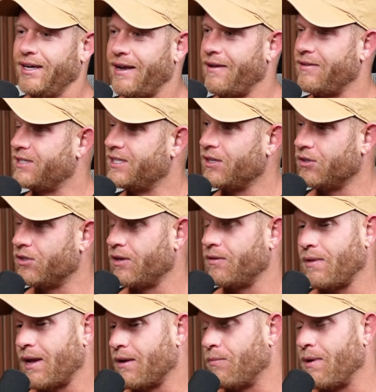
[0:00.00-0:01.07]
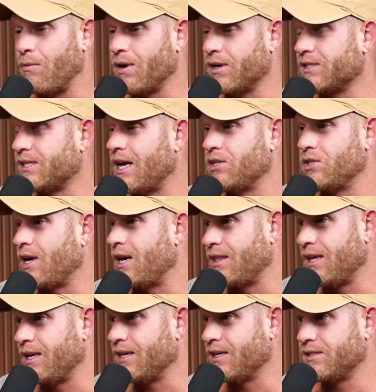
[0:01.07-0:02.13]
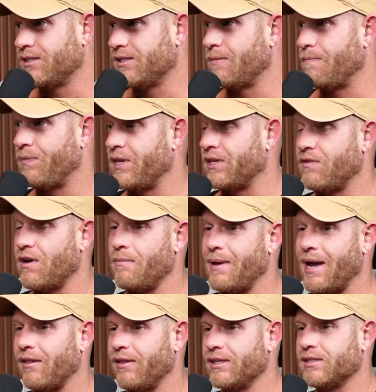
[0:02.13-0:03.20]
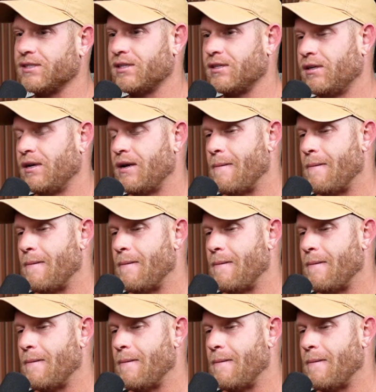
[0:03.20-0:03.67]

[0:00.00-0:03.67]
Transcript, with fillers: And still, like my work schedule, I think is is very balanced.